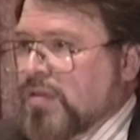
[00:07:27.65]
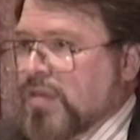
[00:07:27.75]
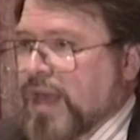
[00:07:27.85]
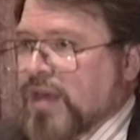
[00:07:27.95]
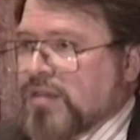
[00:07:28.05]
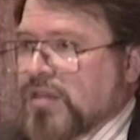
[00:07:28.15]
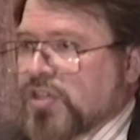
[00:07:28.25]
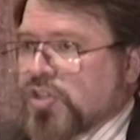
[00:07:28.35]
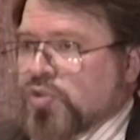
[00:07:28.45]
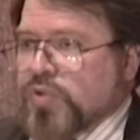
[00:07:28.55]
That
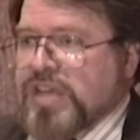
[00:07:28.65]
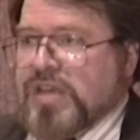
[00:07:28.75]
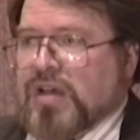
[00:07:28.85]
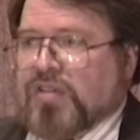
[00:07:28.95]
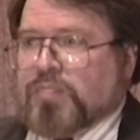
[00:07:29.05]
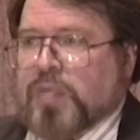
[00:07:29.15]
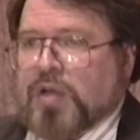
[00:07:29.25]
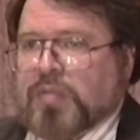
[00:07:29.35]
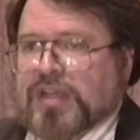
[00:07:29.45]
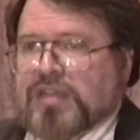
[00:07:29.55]
a degree of
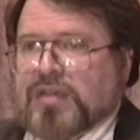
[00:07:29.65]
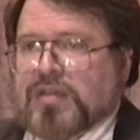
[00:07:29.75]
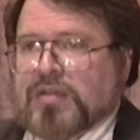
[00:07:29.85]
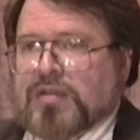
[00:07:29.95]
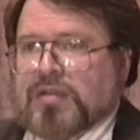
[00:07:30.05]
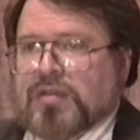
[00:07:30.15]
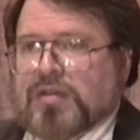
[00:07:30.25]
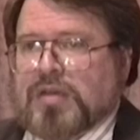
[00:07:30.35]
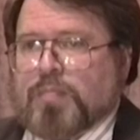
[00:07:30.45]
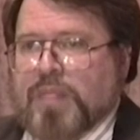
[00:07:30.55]
public
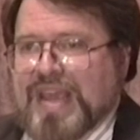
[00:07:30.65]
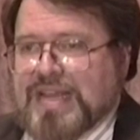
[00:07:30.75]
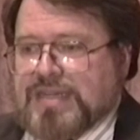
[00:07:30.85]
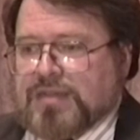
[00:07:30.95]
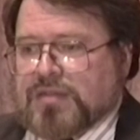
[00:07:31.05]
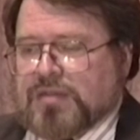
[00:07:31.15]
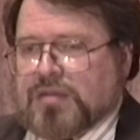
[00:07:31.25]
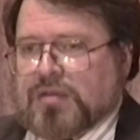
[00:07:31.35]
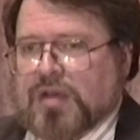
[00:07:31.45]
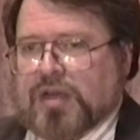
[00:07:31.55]
debate
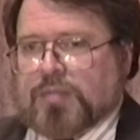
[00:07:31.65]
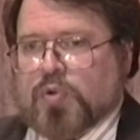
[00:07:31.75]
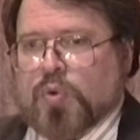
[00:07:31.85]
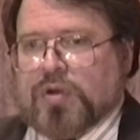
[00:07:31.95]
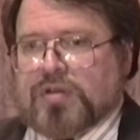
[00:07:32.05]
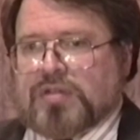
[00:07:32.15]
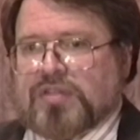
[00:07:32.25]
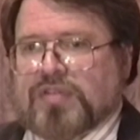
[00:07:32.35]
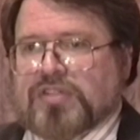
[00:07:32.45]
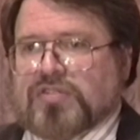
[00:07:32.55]
on important
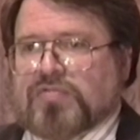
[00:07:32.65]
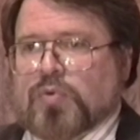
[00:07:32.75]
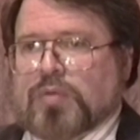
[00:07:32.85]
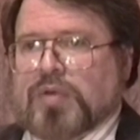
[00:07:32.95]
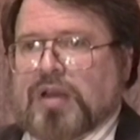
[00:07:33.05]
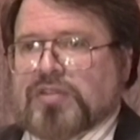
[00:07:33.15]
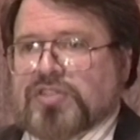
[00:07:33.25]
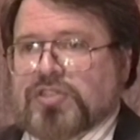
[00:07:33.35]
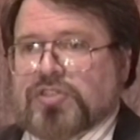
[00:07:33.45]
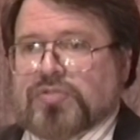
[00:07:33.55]
defense and foreign
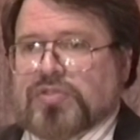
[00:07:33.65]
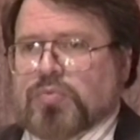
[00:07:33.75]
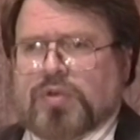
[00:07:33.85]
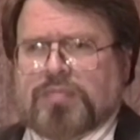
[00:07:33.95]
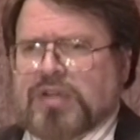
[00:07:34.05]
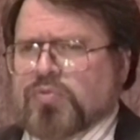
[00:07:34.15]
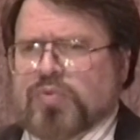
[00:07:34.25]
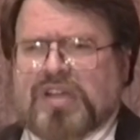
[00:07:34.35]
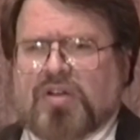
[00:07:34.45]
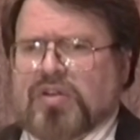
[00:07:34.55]
policy issues that would have been
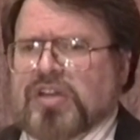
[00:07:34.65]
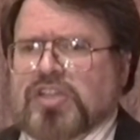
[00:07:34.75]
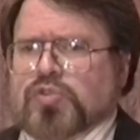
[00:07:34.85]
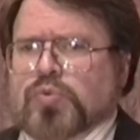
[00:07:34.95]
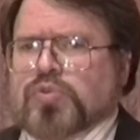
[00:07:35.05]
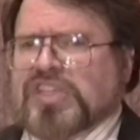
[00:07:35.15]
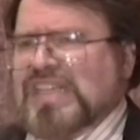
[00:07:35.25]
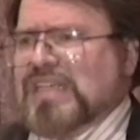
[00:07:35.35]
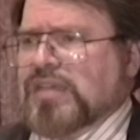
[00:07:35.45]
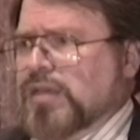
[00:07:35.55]
regarded as
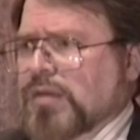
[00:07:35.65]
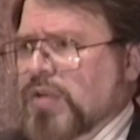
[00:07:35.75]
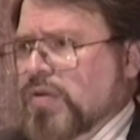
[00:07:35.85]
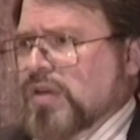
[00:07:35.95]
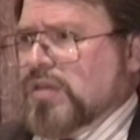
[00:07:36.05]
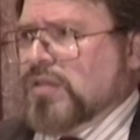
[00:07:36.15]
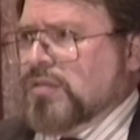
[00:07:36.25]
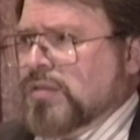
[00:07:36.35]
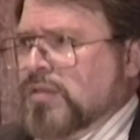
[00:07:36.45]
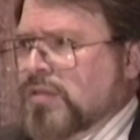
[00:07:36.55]
routine in America
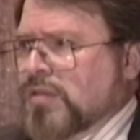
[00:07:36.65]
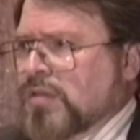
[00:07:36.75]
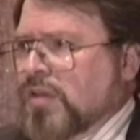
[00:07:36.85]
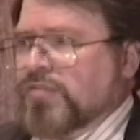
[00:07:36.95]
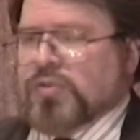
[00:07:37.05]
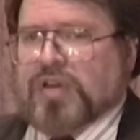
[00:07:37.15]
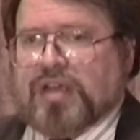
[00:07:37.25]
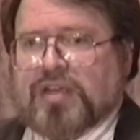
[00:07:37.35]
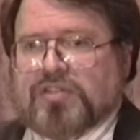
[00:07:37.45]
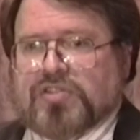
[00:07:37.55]
a few
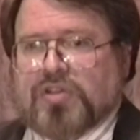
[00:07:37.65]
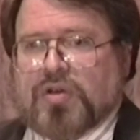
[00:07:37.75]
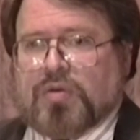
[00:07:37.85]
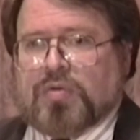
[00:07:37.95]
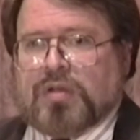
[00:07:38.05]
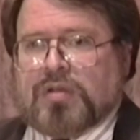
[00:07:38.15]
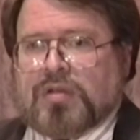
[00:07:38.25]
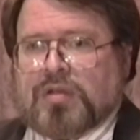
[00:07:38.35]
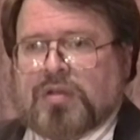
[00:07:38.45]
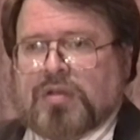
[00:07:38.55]
decades ago
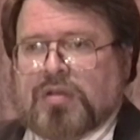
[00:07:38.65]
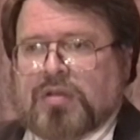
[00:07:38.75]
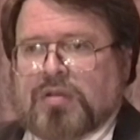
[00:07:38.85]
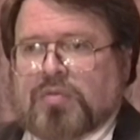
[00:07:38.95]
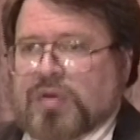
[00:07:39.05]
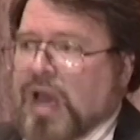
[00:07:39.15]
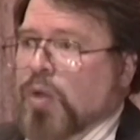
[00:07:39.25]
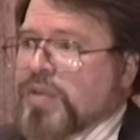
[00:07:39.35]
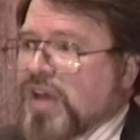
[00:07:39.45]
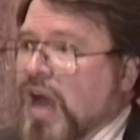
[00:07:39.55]
would
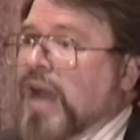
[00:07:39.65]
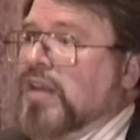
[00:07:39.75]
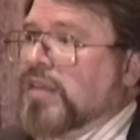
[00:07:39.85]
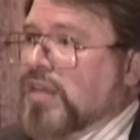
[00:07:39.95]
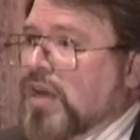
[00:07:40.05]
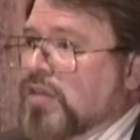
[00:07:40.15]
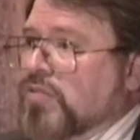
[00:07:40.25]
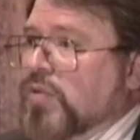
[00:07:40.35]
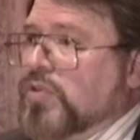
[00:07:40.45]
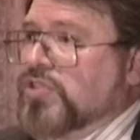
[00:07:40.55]
now be highly
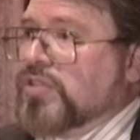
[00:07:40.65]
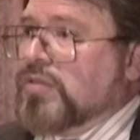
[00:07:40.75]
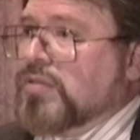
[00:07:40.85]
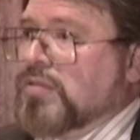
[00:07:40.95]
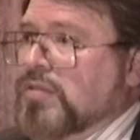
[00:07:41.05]
controversial